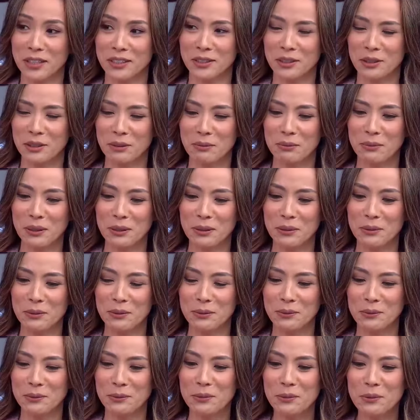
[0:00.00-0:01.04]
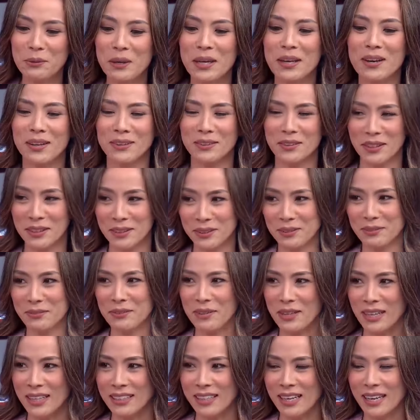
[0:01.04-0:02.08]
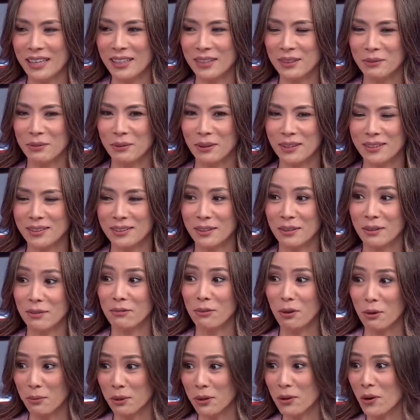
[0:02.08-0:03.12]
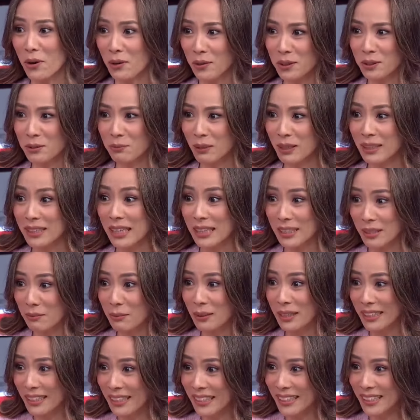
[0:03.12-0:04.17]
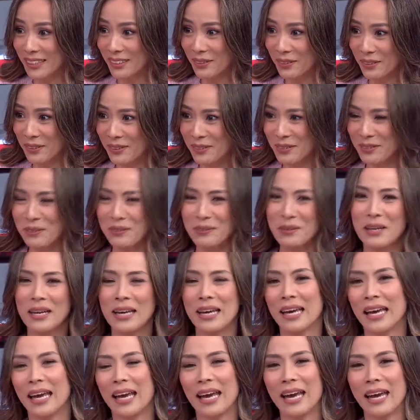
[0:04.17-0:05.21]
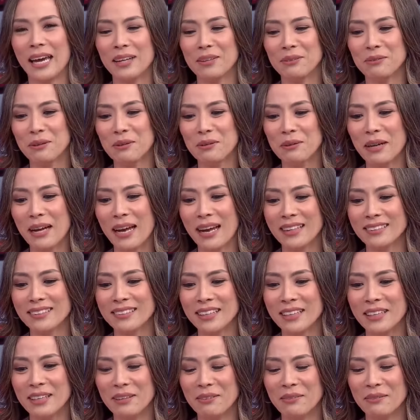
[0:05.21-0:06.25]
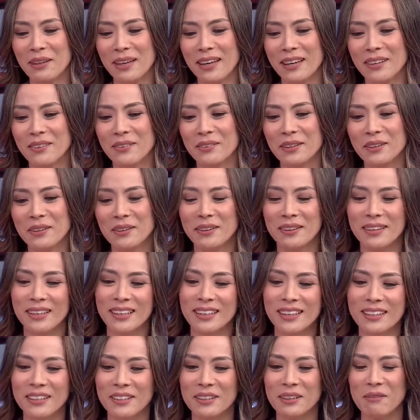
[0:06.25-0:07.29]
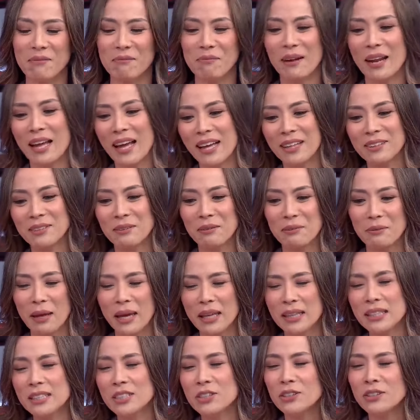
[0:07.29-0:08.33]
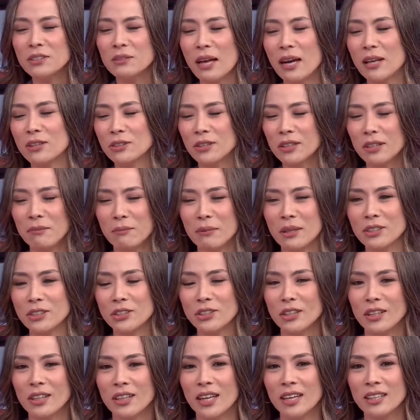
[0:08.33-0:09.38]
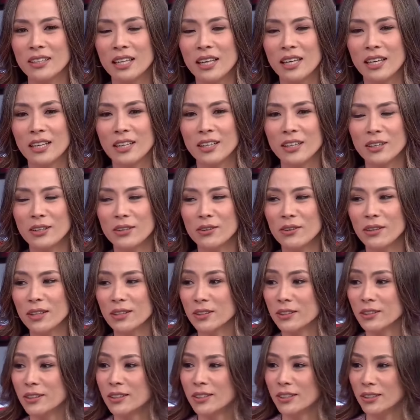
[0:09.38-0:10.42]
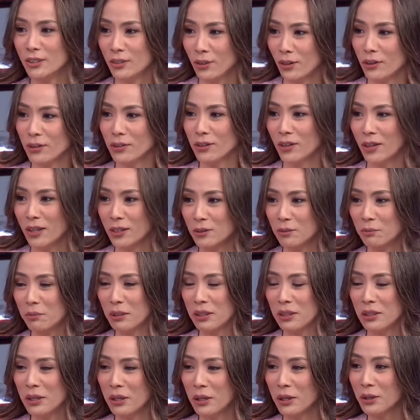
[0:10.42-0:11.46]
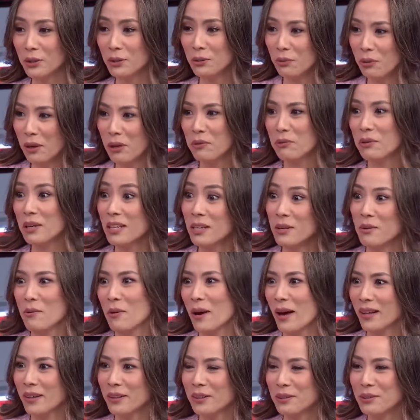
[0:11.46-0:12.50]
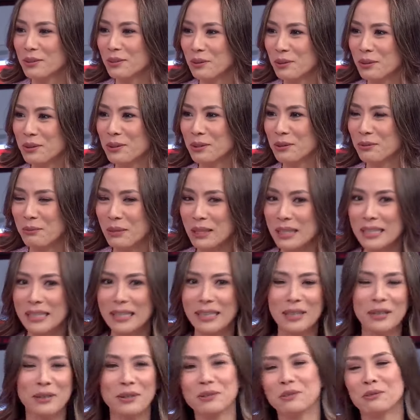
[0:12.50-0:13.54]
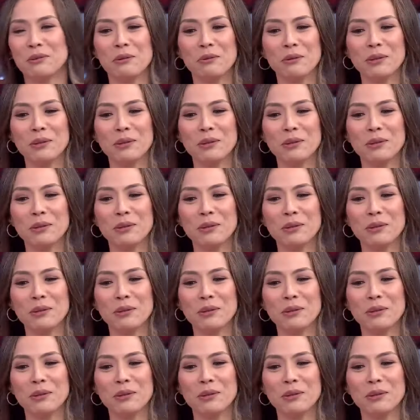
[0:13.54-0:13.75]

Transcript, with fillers: her, but who we got to interview that night was former Congressman Teddy Bagilat also. And we were asking him, like, what do you think are the plans? And he just actually mentioned that, you know, Attorney Jokna has been doing really well on social media, because we were